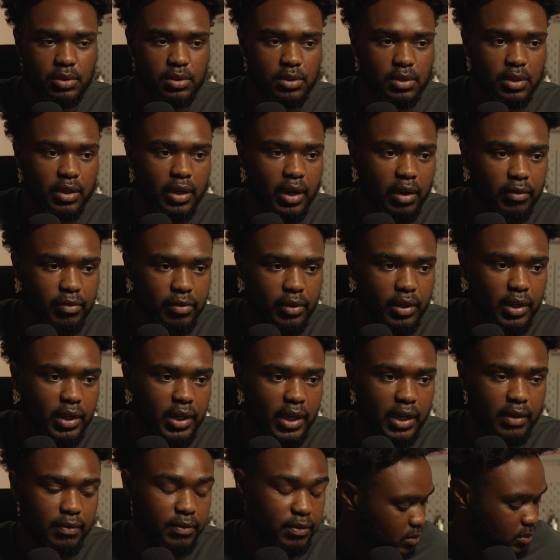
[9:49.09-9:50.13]
I feel like I've
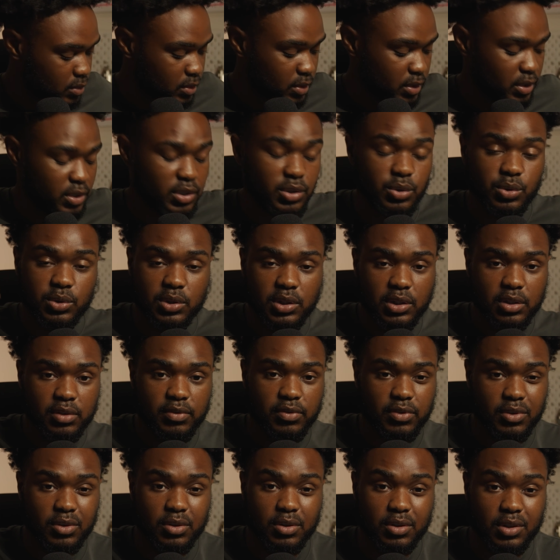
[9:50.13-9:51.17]
used it
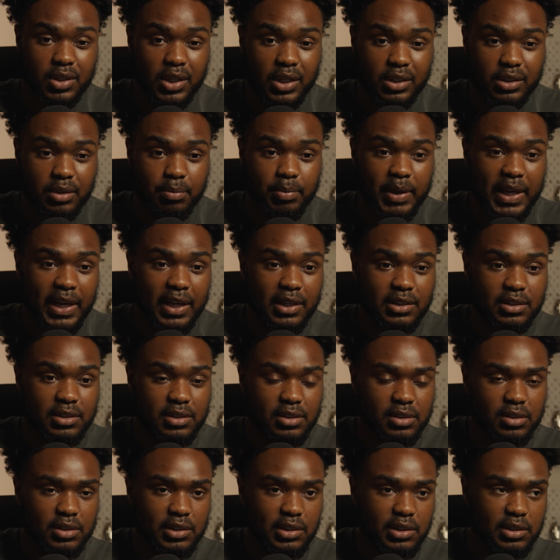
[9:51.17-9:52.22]
for like the past
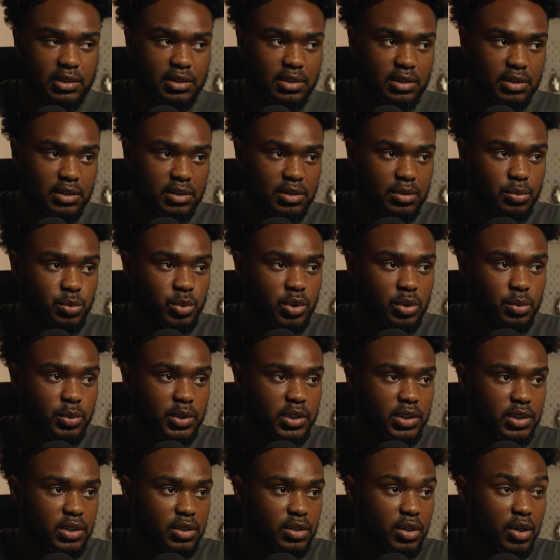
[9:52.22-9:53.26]
6, what are we in,
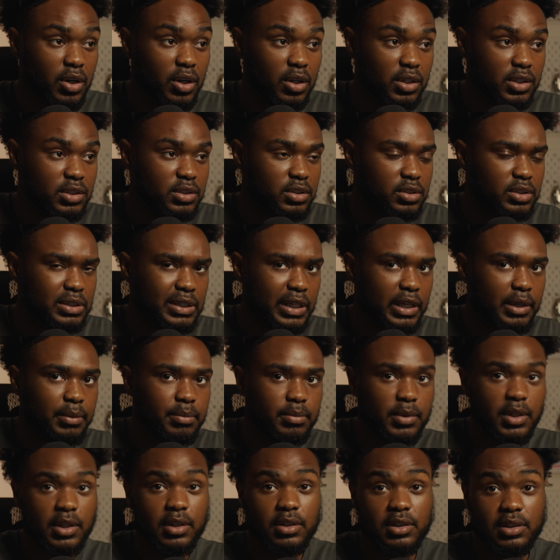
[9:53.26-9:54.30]
August? Damn,
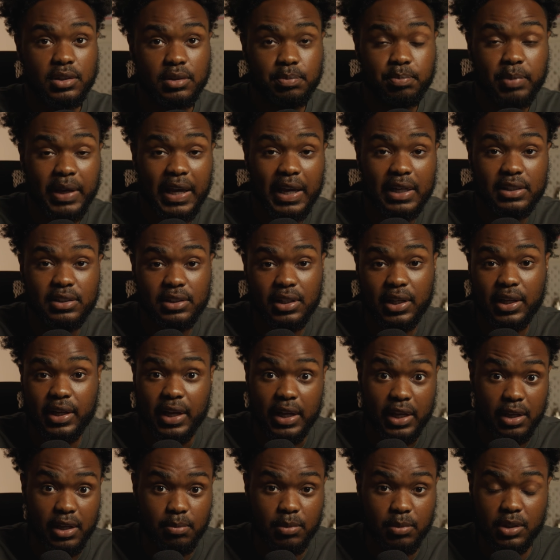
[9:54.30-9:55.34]
it's past like 8
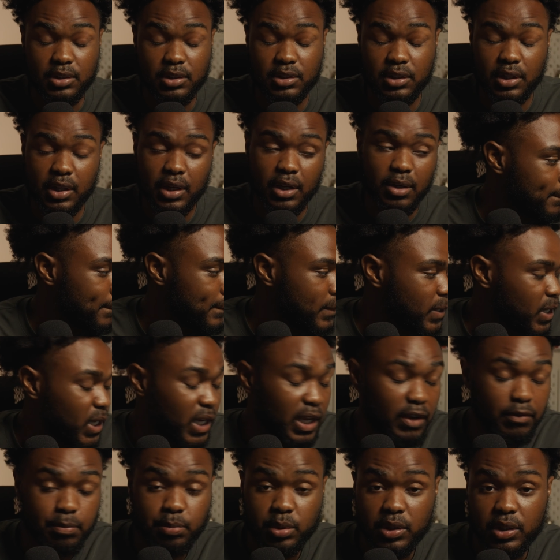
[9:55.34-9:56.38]
months now, and I have
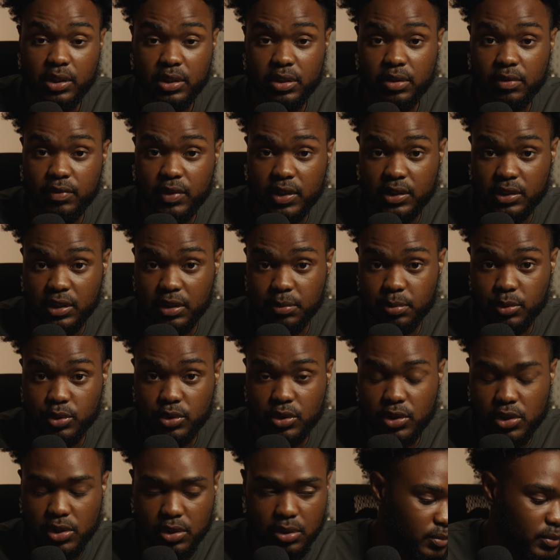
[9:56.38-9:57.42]
plenty of examples to
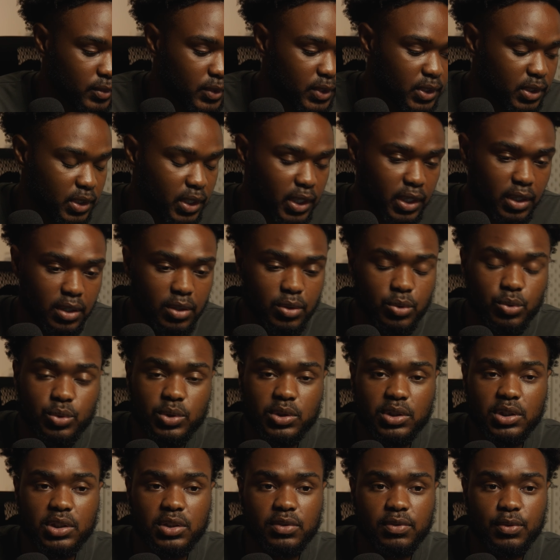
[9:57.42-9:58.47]
show. Yeah, who is this
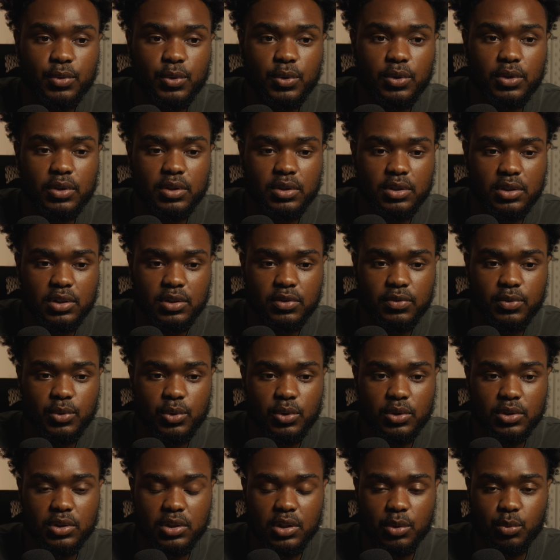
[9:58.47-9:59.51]
for? This is for
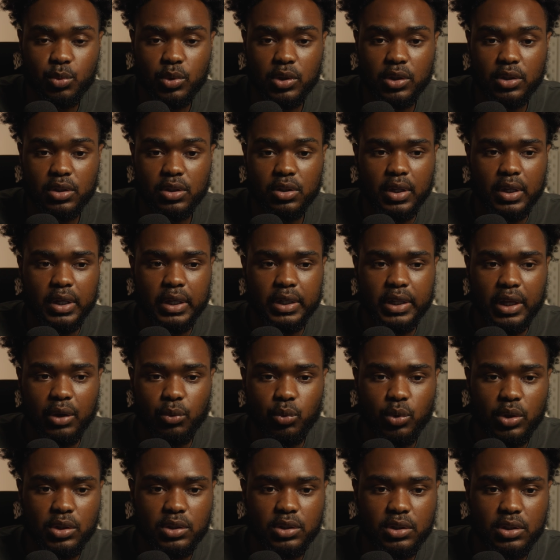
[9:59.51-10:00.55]
someone that wants
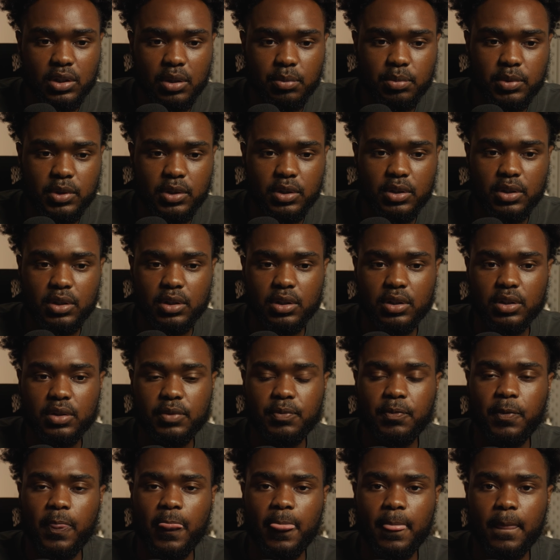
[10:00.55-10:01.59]
something
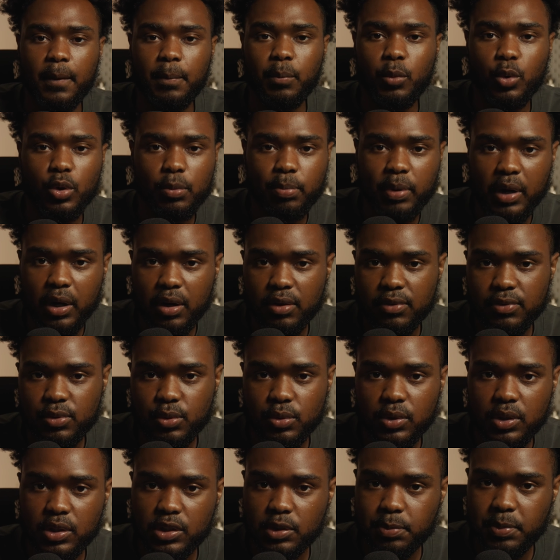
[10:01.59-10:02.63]
more powerful than the
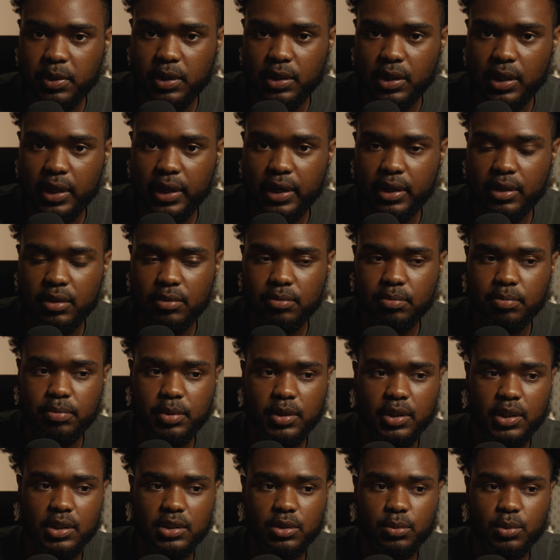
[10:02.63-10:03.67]
speed light, but doesn't
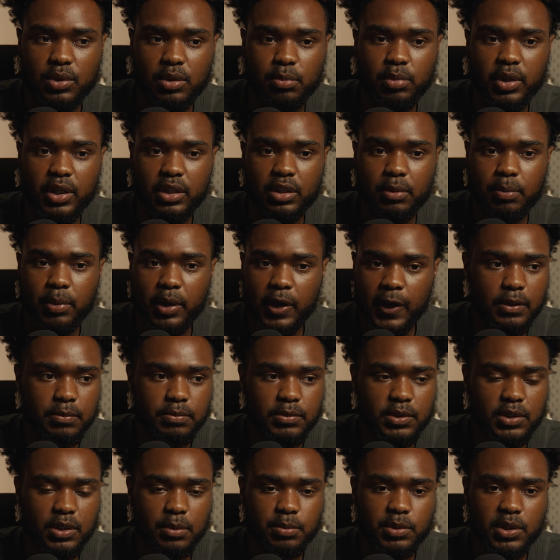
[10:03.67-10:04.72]
want to break the bank.
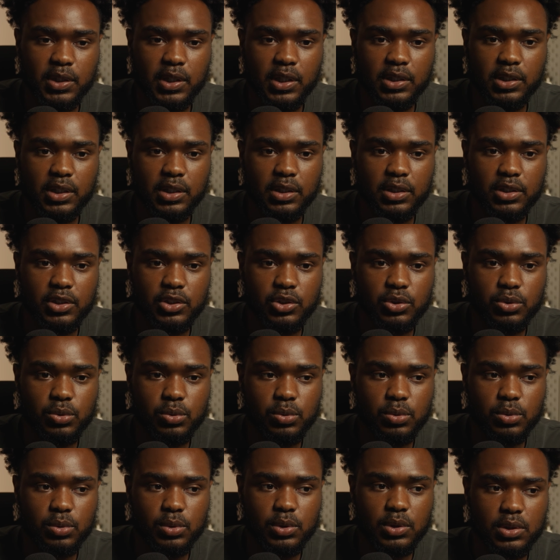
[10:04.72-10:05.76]
Something that they can
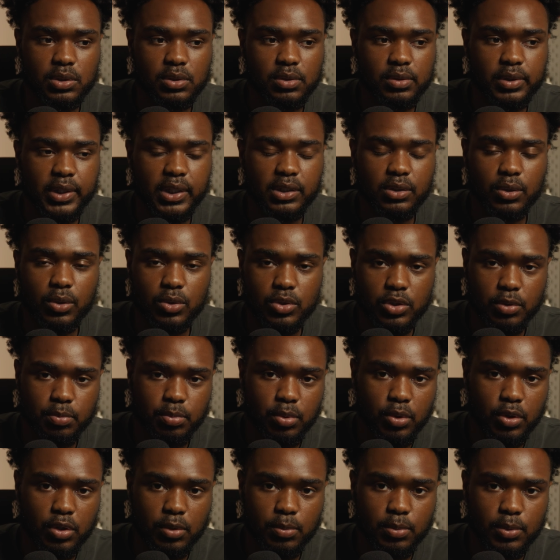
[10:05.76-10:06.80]
use that's ultra
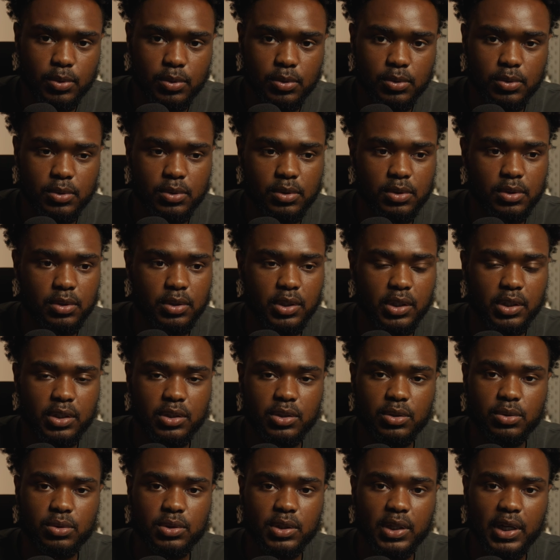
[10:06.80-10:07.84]
portable. They can use
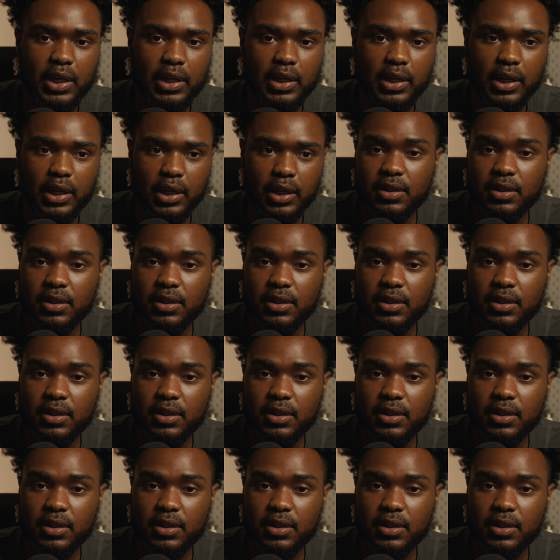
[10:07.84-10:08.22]
it at night.